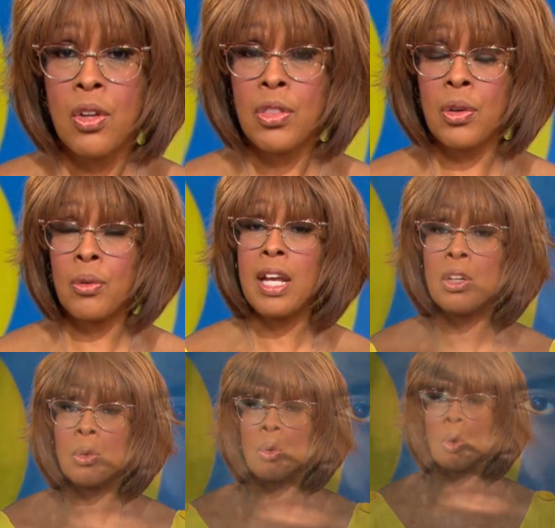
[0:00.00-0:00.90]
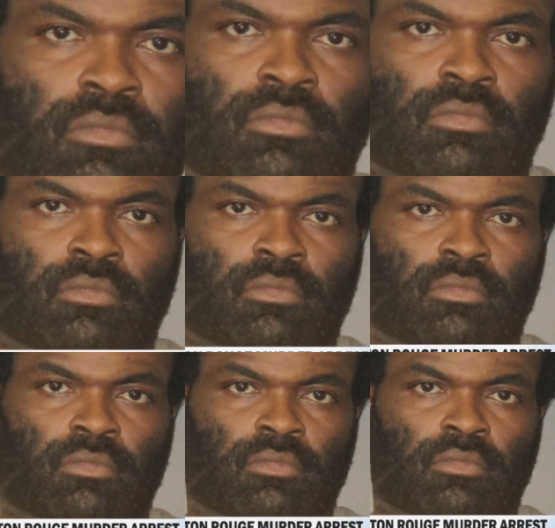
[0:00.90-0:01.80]
38 year old Ron
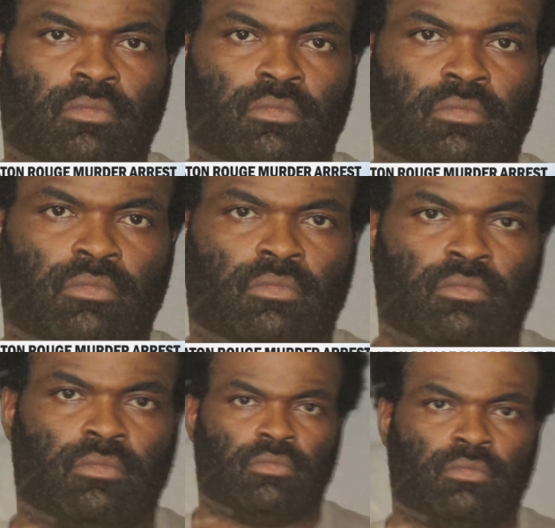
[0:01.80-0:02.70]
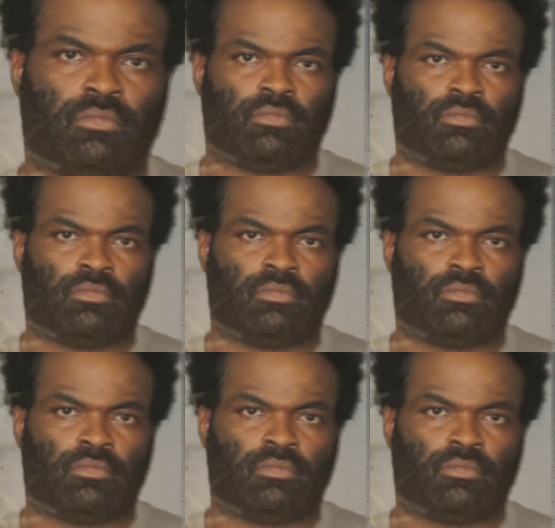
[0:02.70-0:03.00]
Bell was arrested yesterday on a